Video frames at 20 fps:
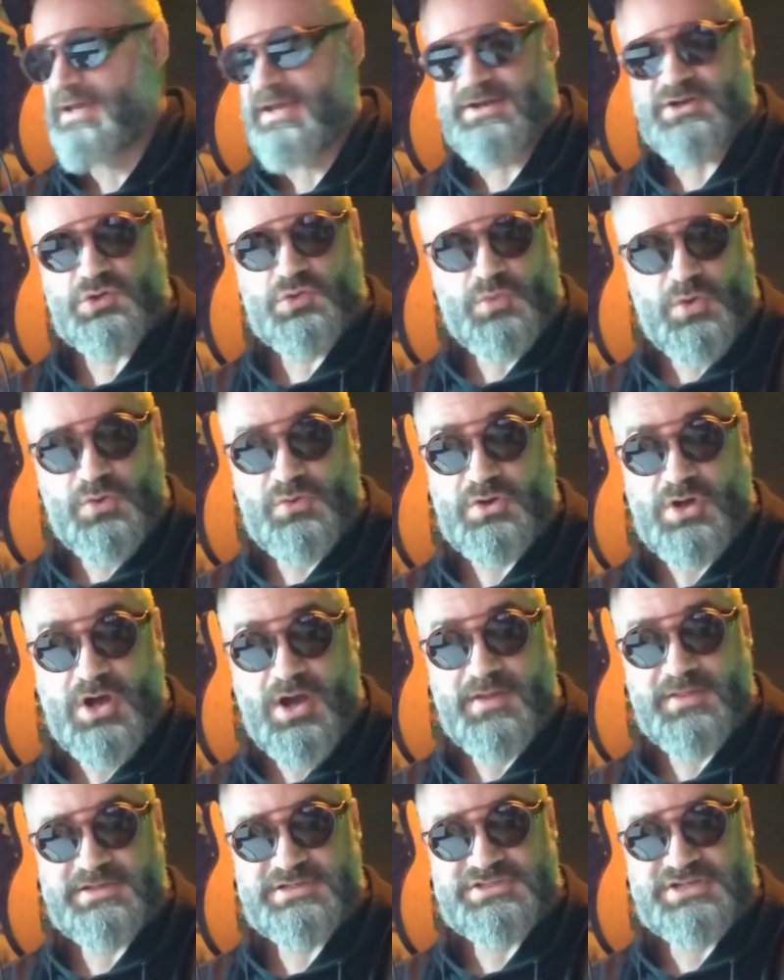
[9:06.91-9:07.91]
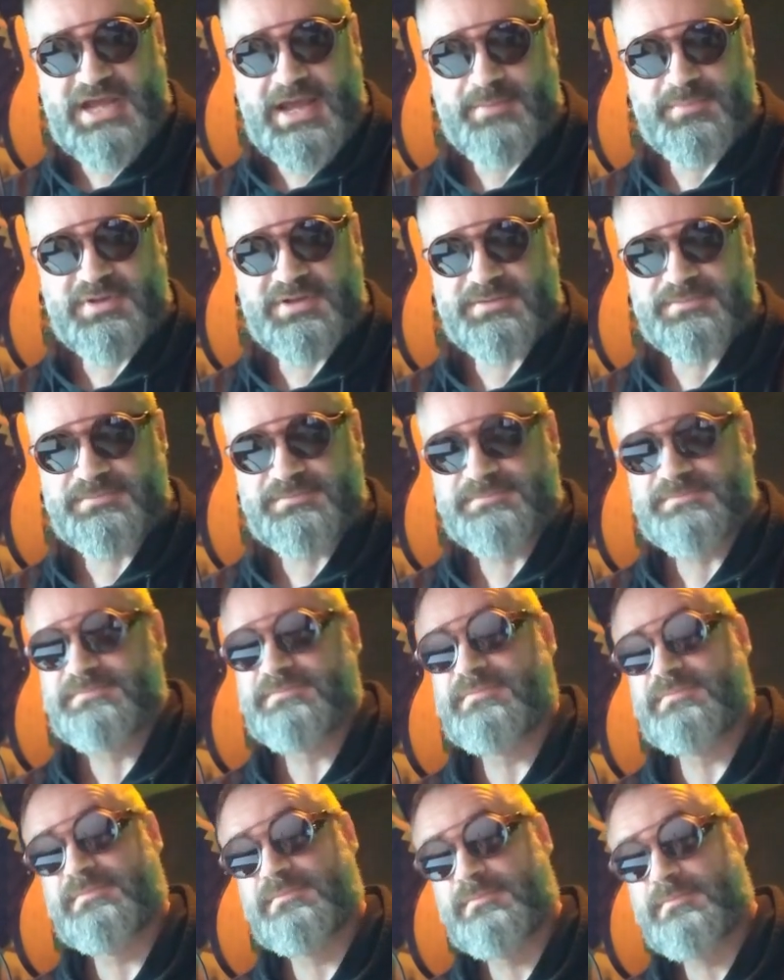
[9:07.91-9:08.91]
And to quote Colin Chapman,
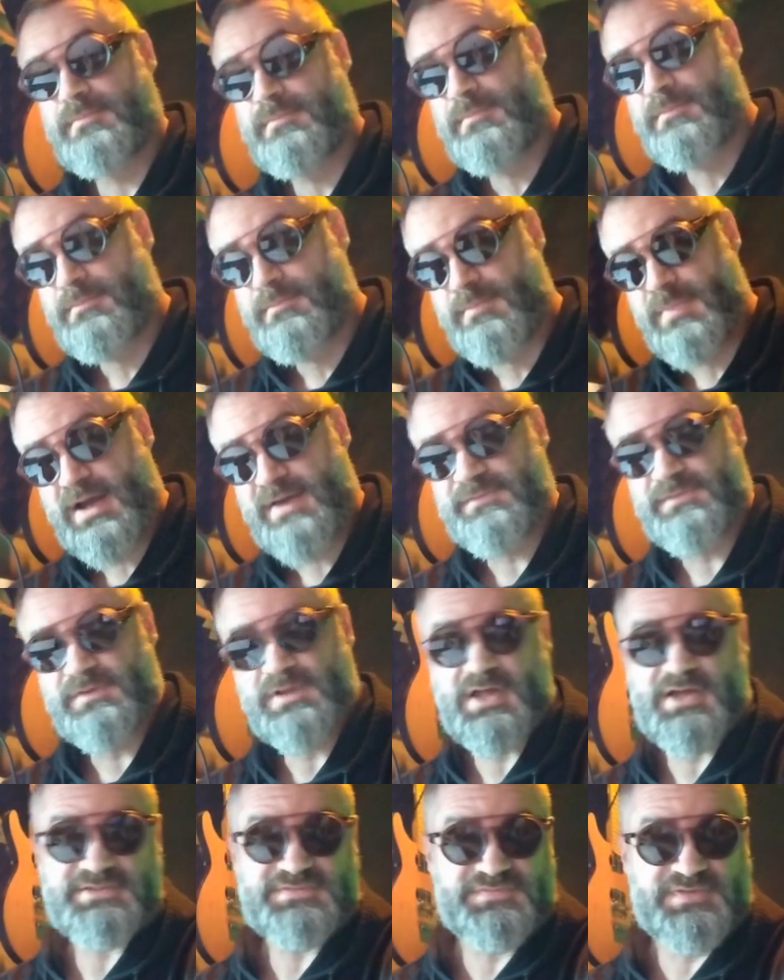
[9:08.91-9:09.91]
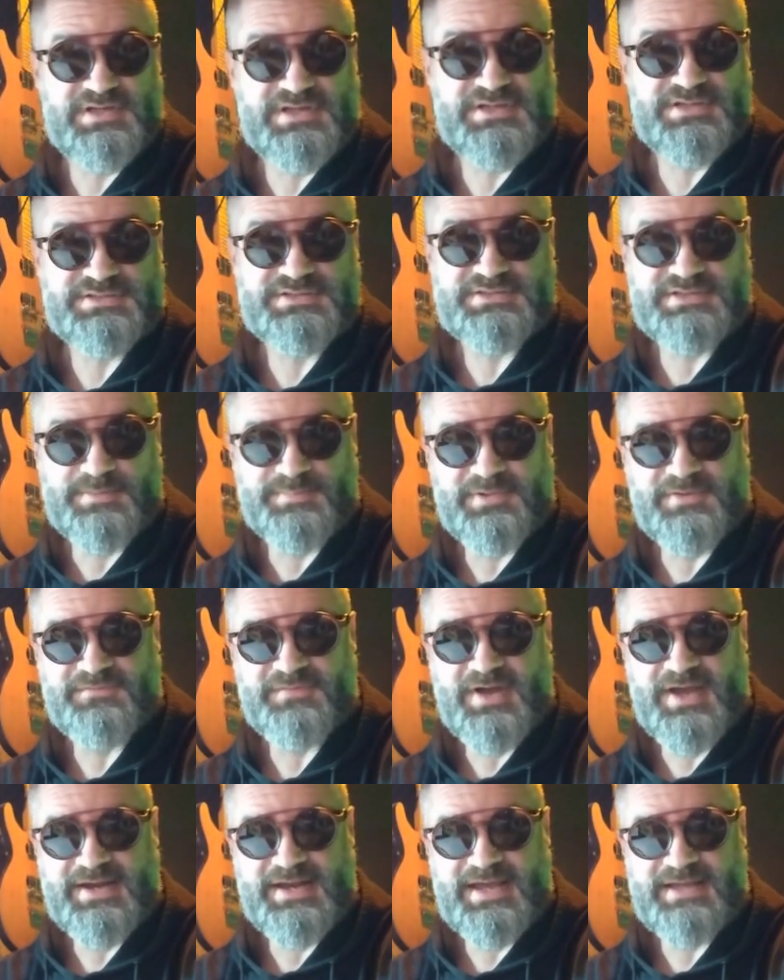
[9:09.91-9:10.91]
my philosophy is
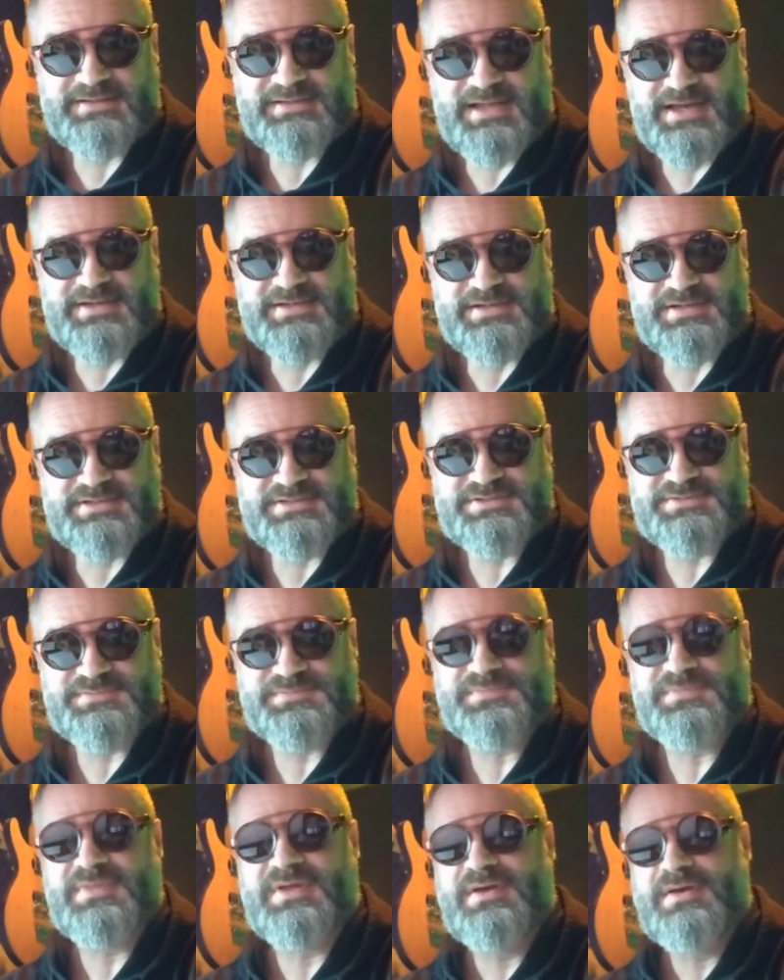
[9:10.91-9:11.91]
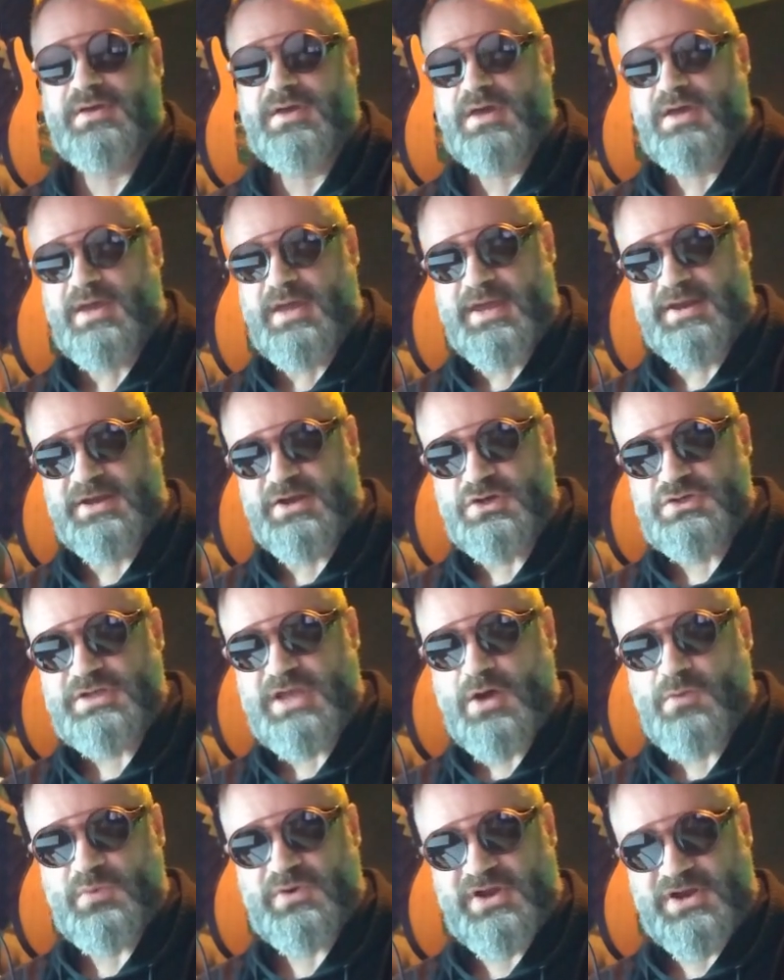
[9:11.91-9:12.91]
simplify and add lightness. And here's
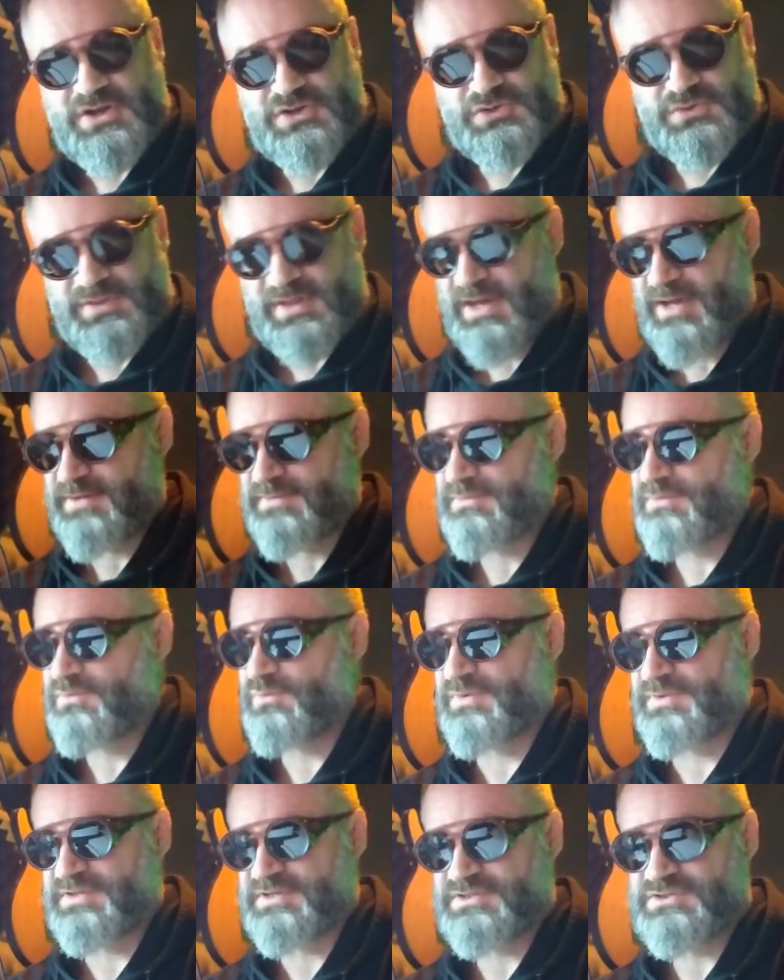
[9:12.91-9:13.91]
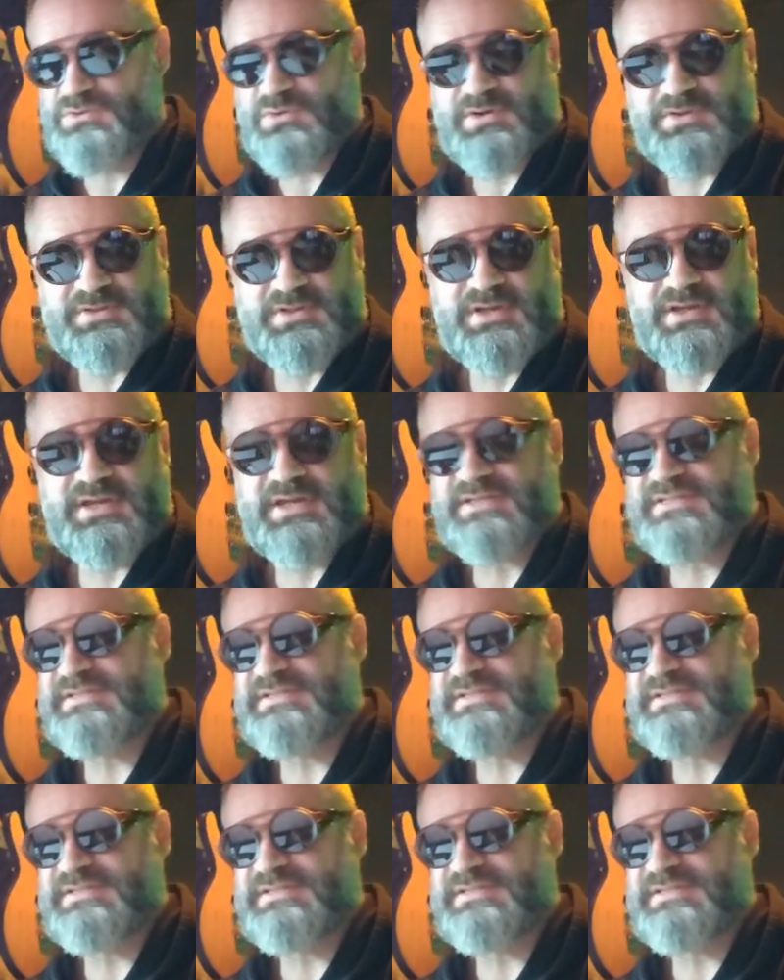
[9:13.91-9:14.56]
how we're going to do that with this sort of thing.